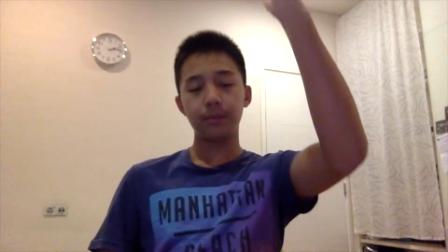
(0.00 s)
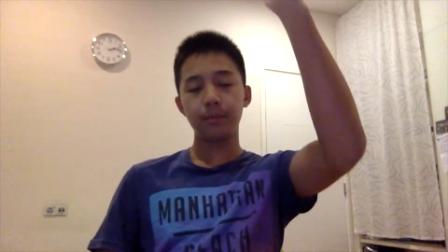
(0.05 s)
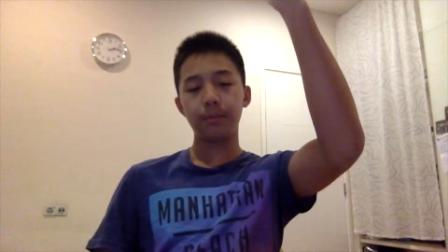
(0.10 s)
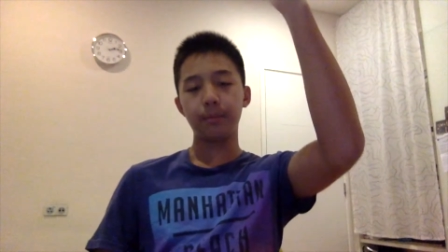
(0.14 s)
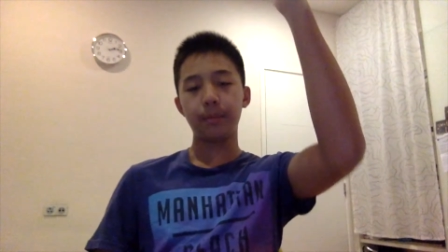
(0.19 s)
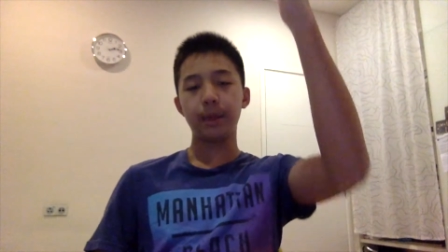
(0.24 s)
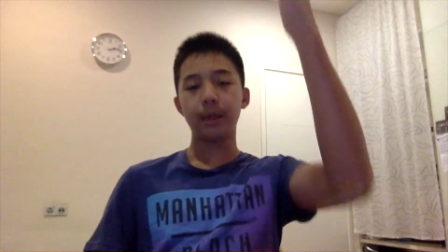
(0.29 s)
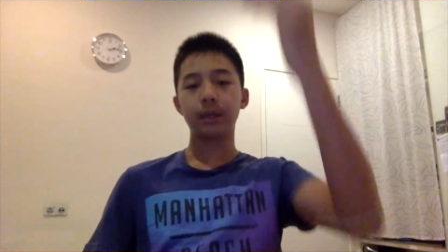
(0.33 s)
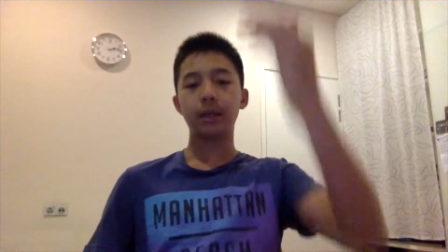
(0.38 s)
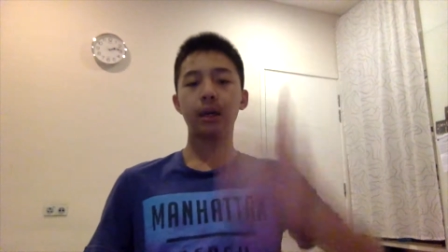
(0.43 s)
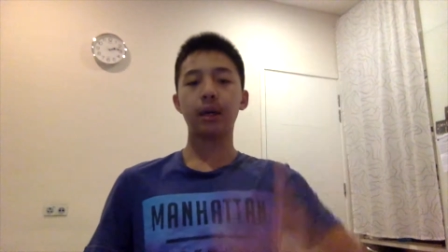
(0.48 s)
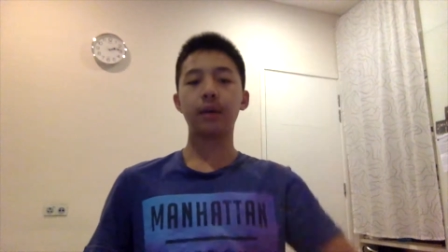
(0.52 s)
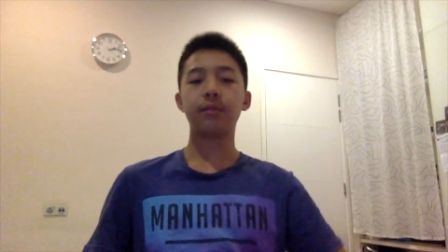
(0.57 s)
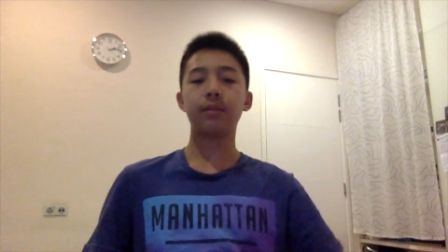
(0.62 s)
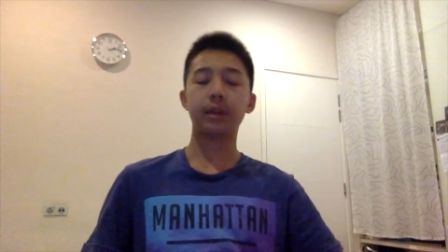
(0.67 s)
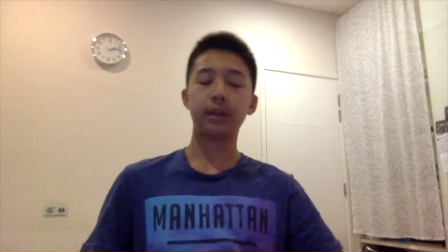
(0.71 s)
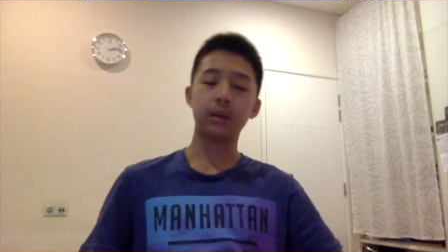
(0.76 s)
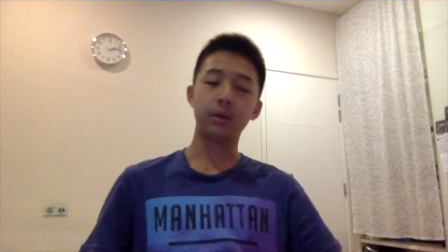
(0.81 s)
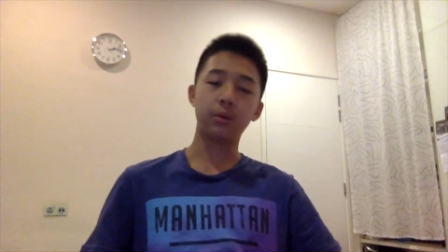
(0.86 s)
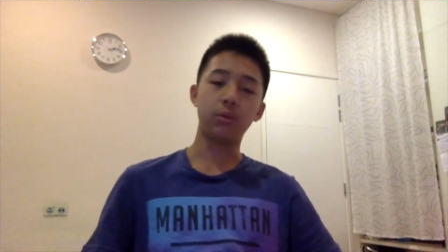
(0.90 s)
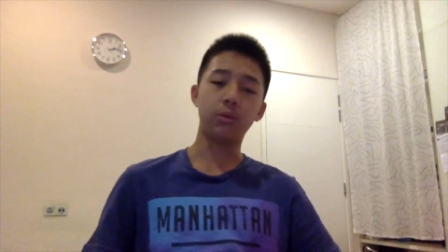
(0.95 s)
make kind
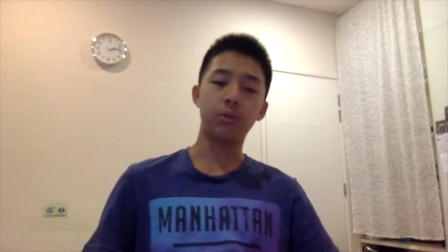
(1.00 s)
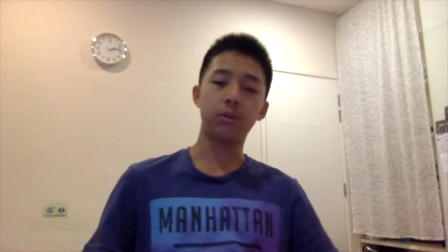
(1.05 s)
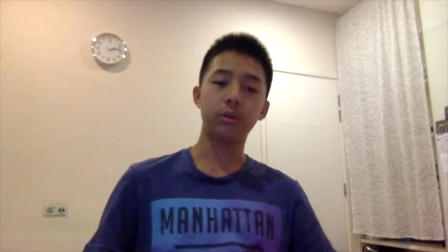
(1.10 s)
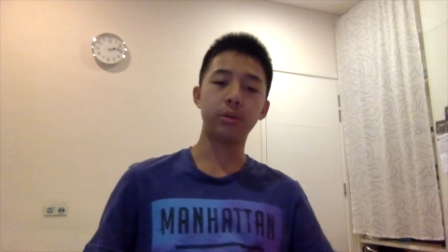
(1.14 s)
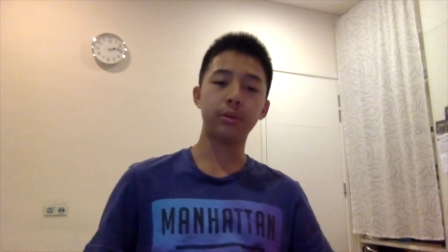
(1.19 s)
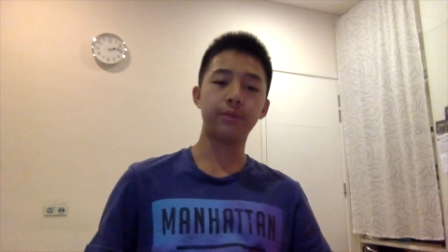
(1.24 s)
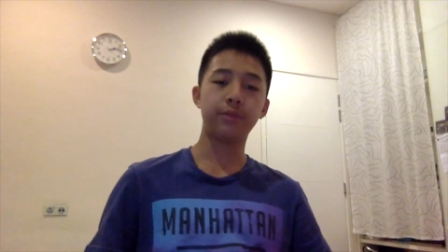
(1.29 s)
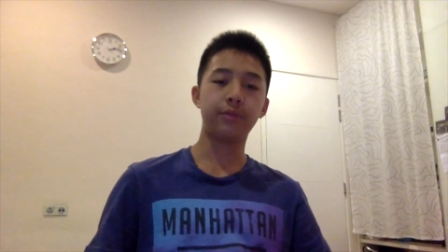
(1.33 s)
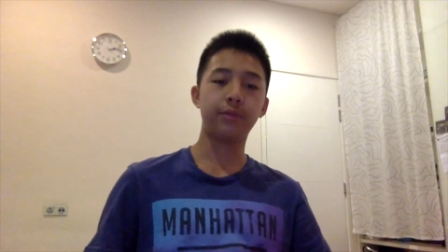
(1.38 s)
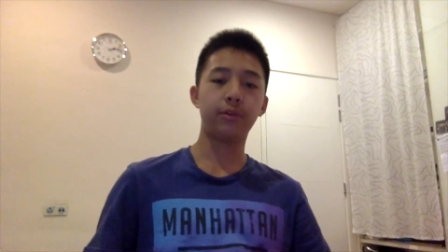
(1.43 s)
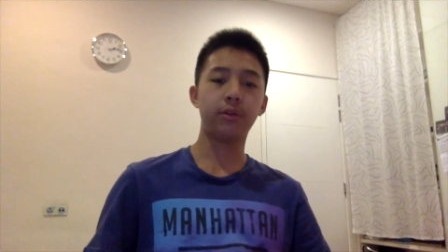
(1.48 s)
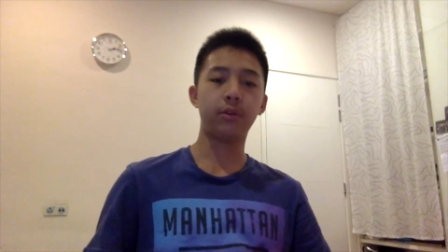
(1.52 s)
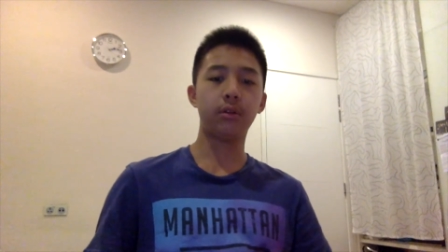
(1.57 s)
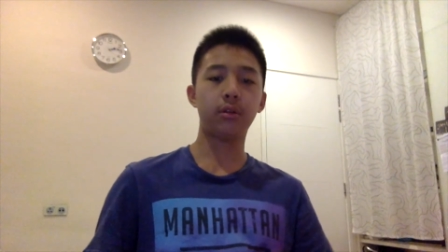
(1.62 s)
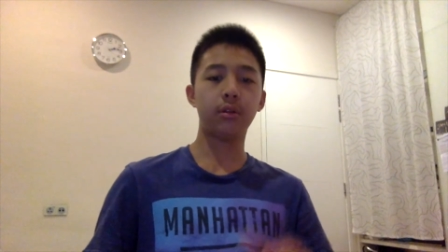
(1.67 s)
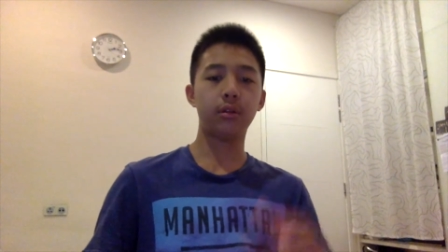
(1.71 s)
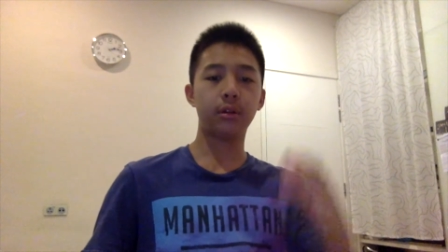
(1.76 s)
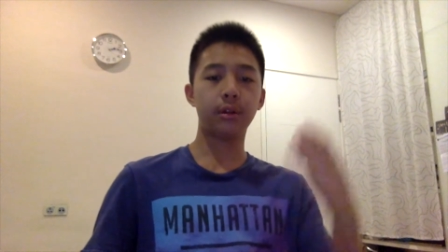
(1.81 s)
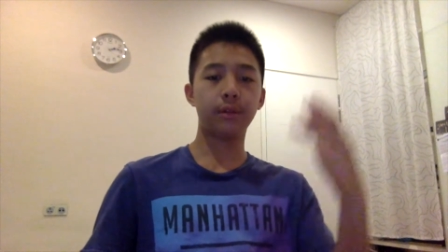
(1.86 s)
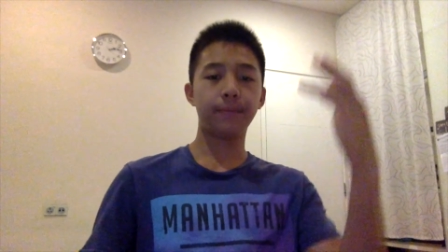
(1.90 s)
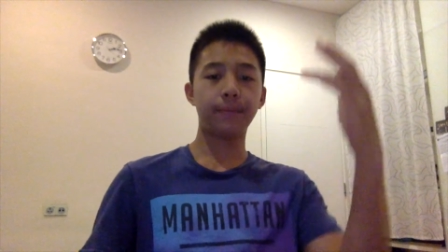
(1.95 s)
of like a
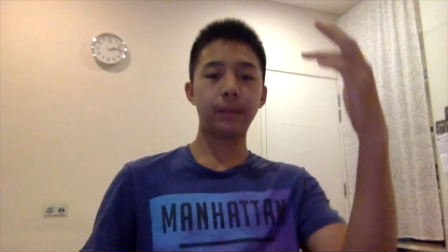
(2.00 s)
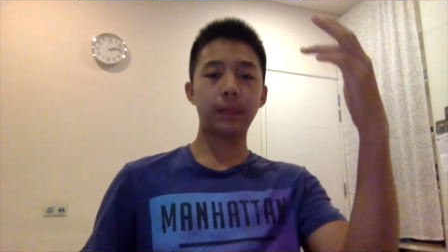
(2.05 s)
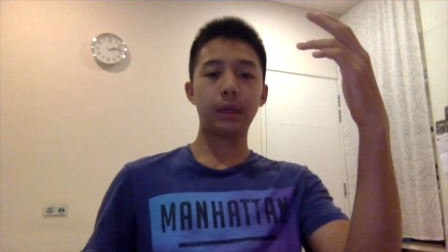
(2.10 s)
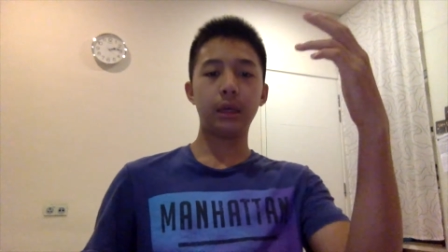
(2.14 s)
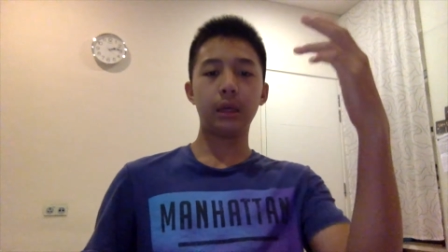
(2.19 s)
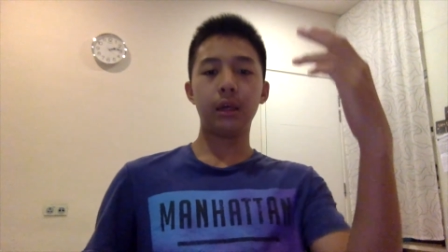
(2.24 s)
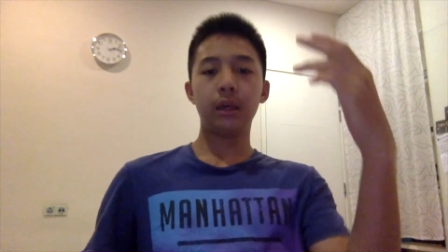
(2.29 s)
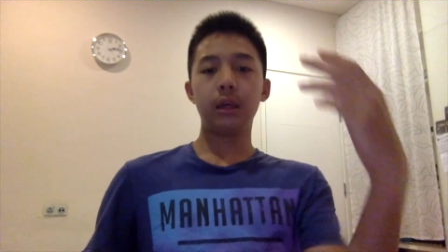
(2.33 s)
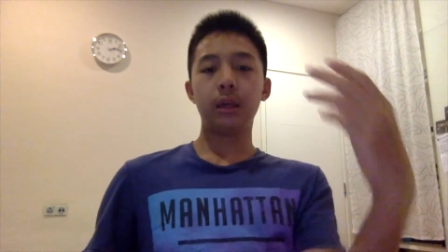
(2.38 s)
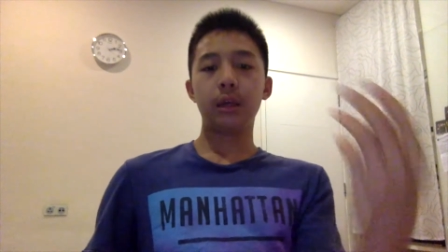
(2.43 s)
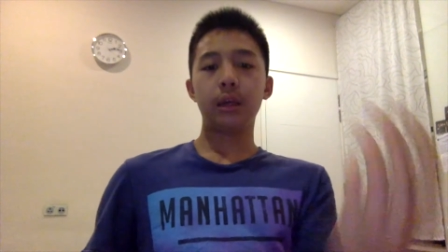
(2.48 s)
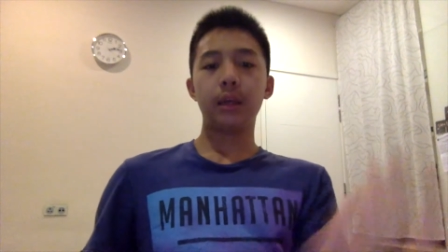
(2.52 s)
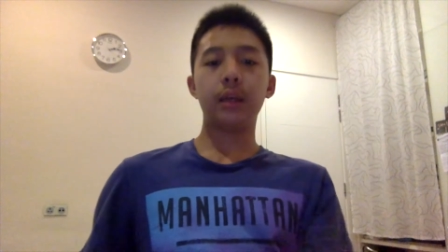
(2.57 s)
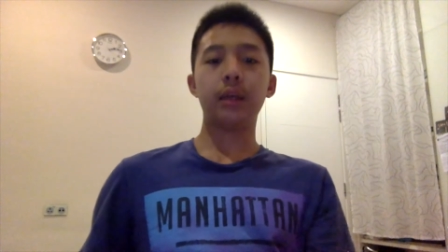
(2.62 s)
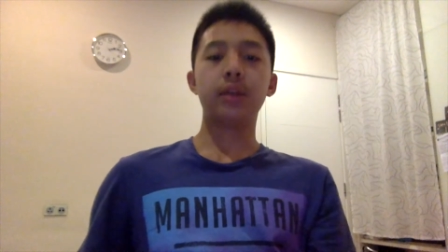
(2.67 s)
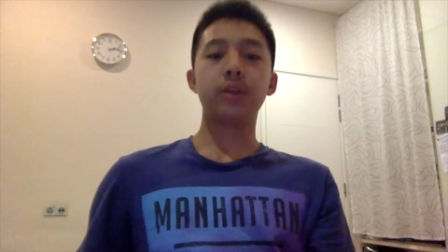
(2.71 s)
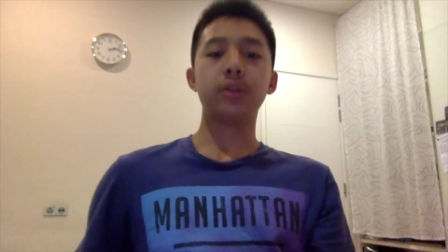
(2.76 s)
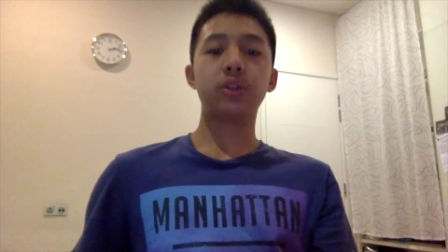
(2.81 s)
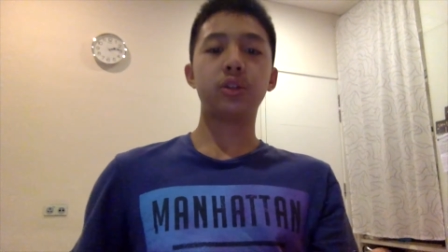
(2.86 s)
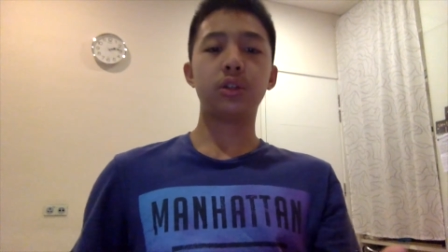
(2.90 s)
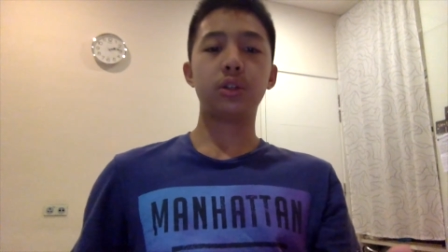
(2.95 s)
waterfall
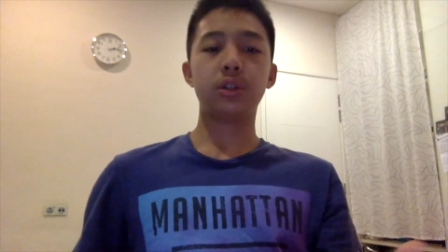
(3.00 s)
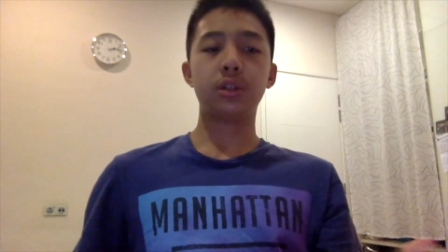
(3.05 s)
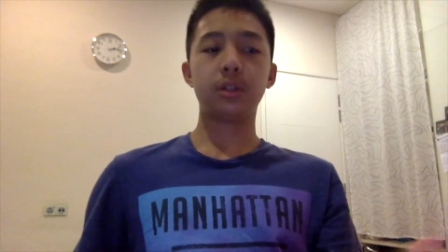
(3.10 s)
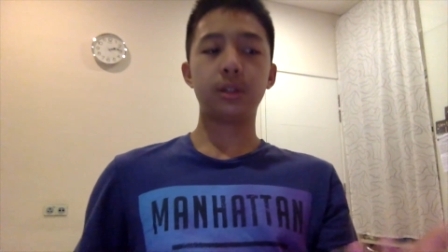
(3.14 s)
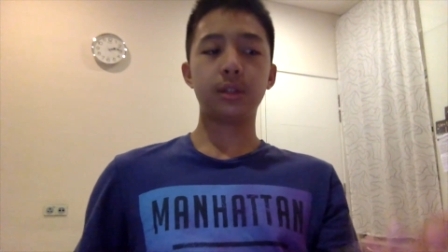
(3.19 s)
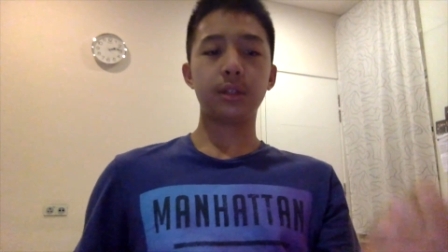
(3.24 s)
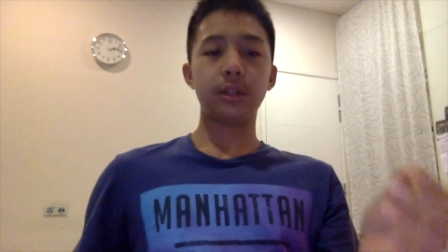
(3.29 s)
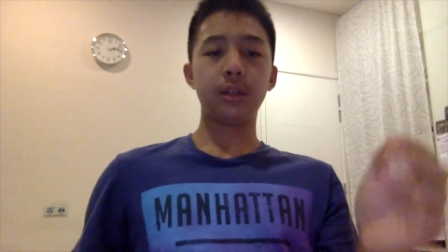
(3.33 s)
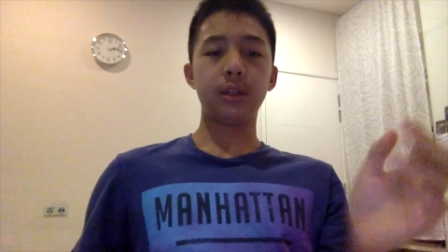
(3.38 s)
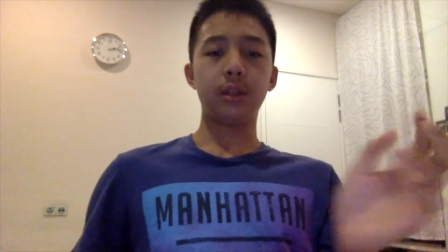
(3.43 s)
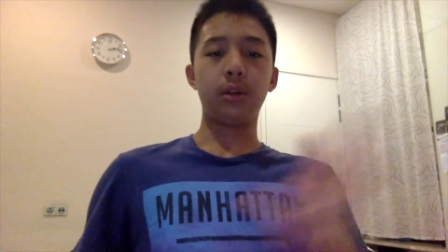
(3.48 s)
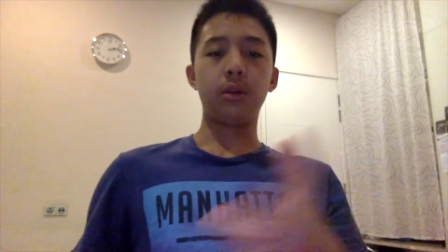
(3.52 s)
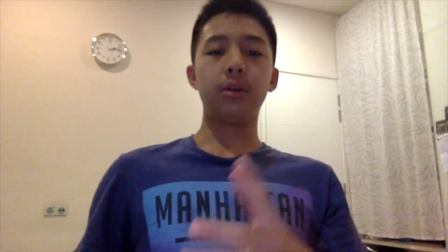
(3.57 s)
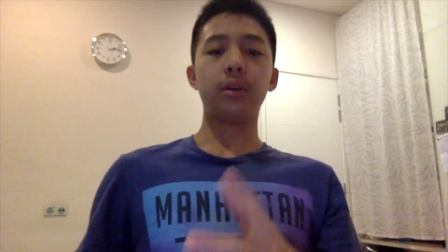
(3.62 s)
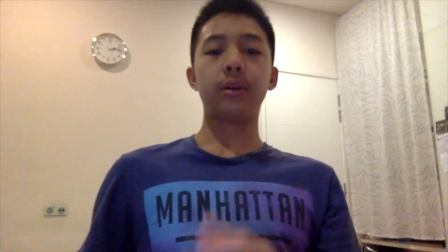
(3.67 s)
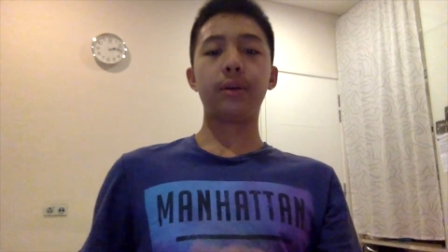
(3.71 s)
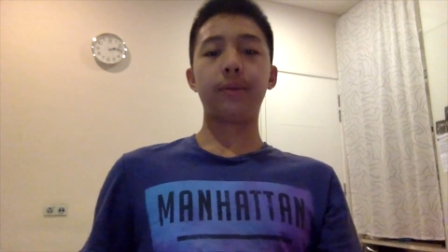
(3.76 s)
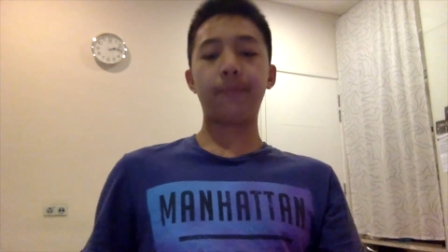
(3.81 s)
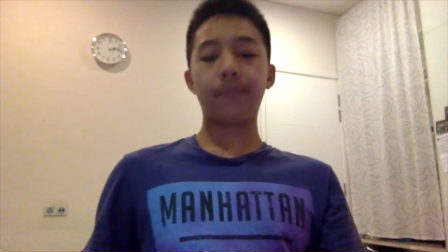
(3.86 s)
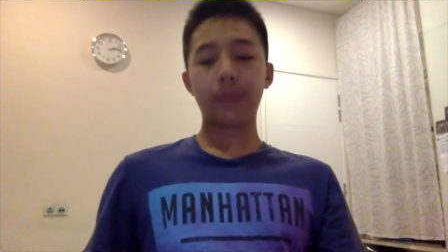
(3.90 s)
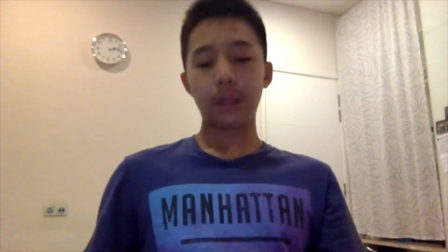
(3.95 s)
ish
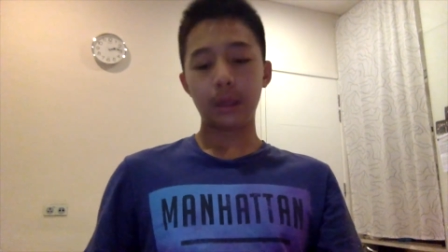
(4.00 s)
look,